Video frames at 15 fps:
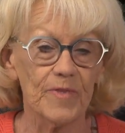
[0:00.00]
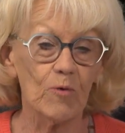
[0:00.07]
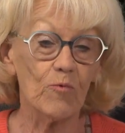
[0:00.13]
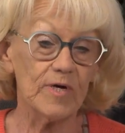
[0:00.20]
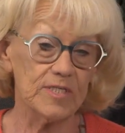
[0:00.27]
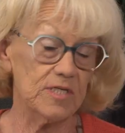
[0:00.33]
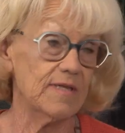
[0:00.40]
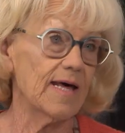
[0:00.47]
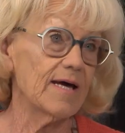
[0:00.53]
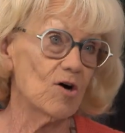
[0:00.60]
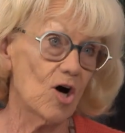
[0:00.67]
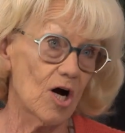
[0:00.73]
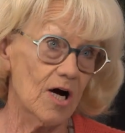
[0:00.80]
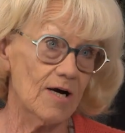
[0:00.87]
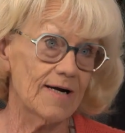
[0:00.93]
which they
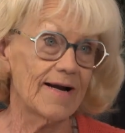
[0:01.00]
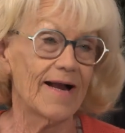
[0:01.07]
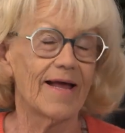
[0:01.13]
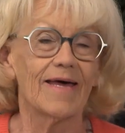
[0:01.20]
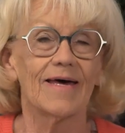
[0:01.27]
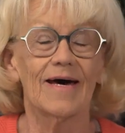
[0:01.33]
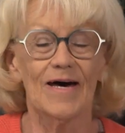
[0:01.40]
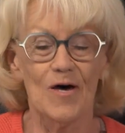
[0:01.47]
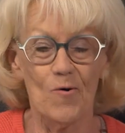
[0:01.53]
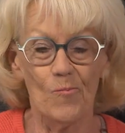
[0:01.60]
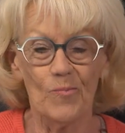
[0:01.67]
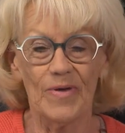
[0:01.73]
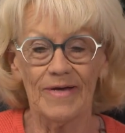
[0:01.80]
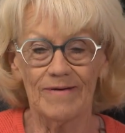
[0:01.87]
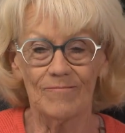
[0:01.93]
are,
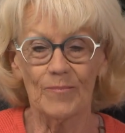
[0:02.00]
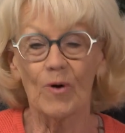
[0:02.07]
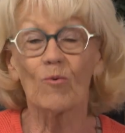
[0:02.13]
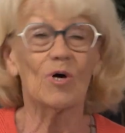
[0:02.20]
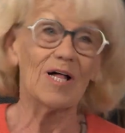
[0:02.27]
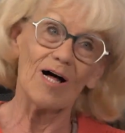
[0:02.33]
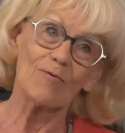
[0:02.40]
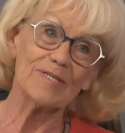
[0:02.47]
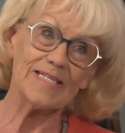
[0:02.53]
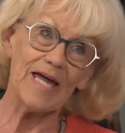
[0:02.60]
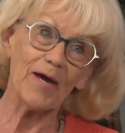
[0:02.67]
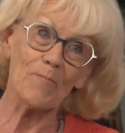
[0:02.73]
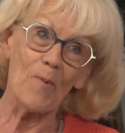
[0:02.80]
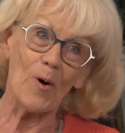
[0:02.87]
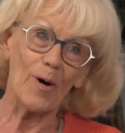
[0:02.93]
but we'll always
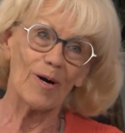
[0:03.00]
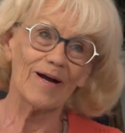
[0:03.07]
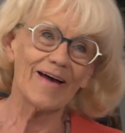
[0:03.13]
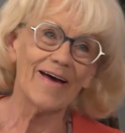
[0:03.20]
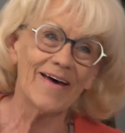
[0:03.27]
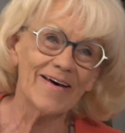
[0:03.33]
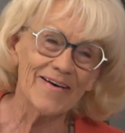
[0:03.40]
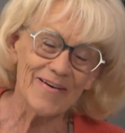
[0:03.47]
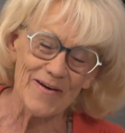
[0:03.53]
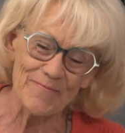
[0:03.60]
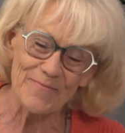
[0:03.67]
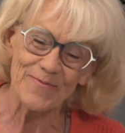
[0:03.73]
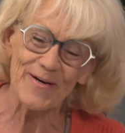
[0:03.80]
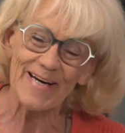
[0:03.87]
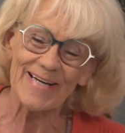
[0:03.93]
take more.
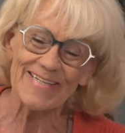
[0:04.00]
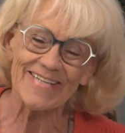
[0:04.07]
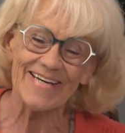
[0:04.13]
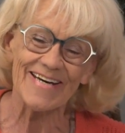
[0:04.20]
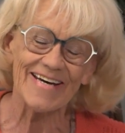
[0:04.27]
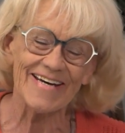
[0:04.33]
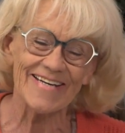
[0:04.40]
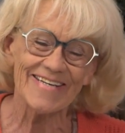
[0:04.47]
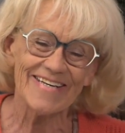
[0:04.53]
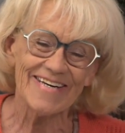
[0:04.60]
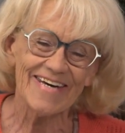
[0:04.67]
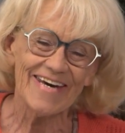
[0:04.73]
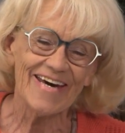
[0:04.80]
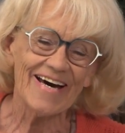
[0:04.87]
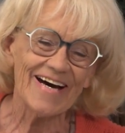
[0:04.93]
But
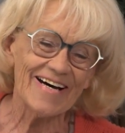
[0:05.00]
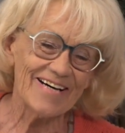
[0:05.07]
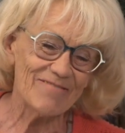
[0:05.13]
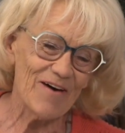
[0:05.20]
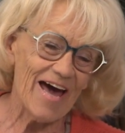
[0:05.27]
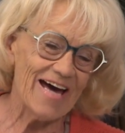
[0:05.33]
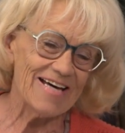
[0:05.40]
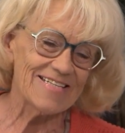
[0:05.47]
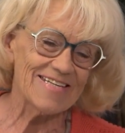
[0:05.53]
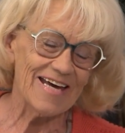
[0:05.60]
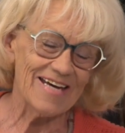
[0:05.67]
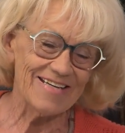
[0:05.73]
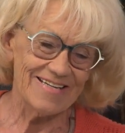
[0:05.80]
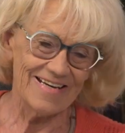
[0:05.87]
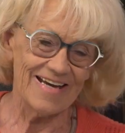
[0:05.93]
as
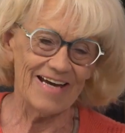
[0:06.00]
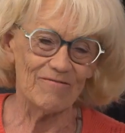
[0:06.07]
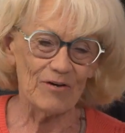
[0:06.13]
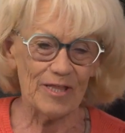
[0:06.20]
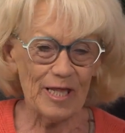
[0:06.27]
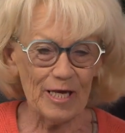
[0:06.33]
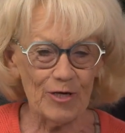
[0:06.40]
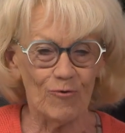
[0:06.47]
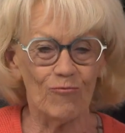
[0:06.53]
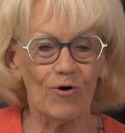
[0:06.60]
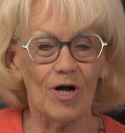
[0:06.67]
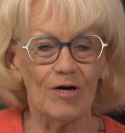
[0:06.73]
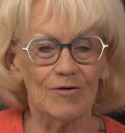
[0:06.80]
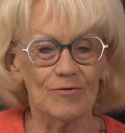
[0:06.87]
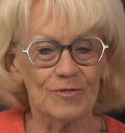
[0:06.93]
everything
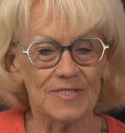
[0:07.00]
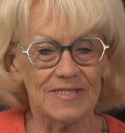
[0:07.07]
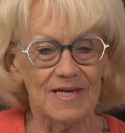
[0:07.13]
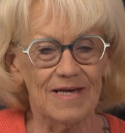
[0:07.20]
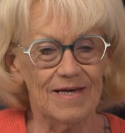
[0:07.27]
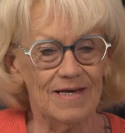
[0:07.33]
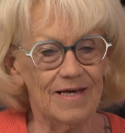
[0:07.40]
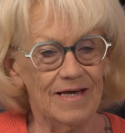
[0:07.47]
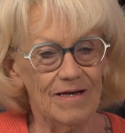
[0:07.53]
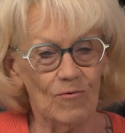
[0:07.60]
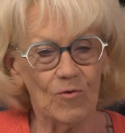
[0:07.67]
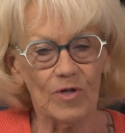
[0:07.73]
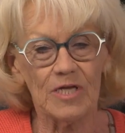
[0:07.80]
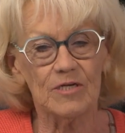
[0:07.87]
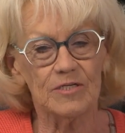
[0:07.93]
grows,
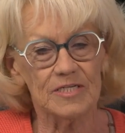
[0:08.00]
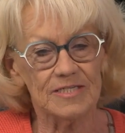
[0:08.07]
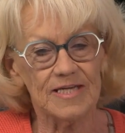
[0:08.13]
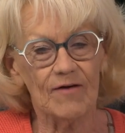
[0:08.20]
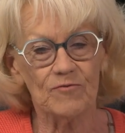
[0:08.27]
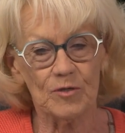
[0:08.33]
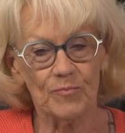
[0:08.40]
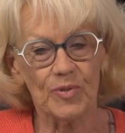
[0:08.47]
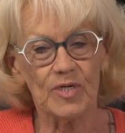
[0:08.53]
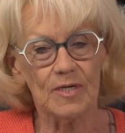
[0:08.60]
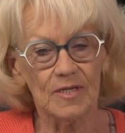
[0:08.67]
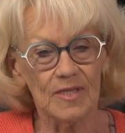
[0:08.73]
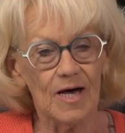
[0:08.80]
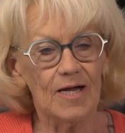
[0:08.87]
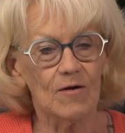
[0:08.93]
you just have to put
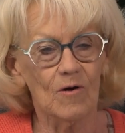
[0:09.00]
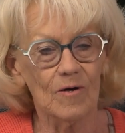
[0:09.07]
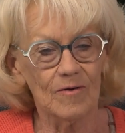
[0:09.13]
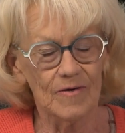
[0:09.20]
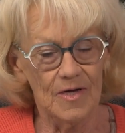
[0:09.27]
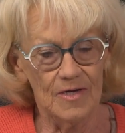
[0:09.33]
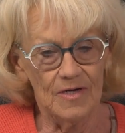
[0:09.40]
a lot of